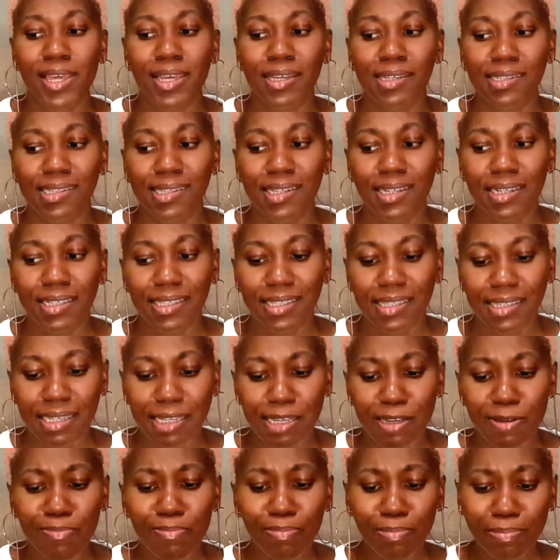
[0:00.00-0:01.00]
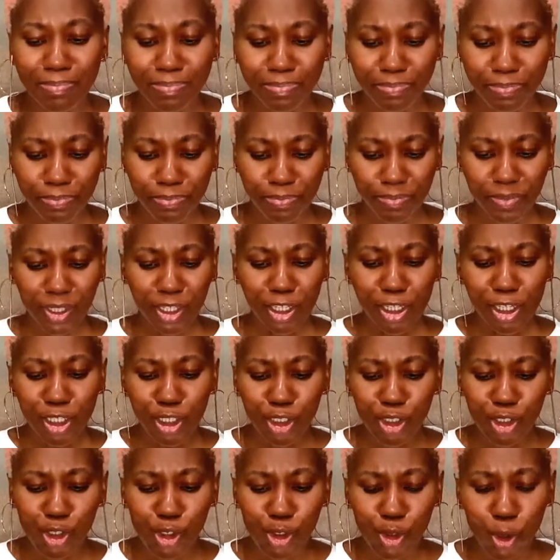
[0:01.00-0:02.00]
the acidity.
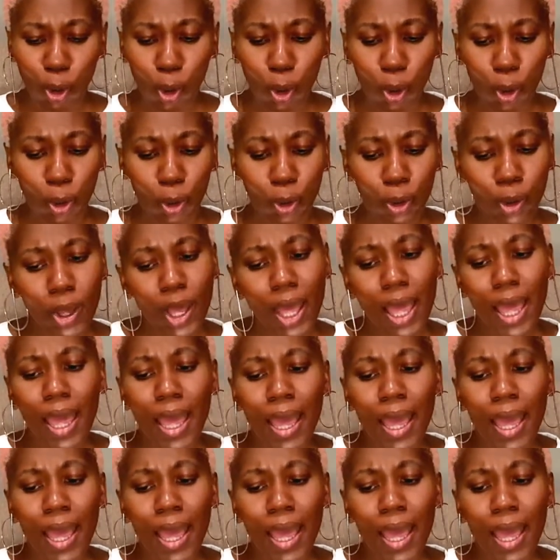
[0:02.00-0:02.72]
So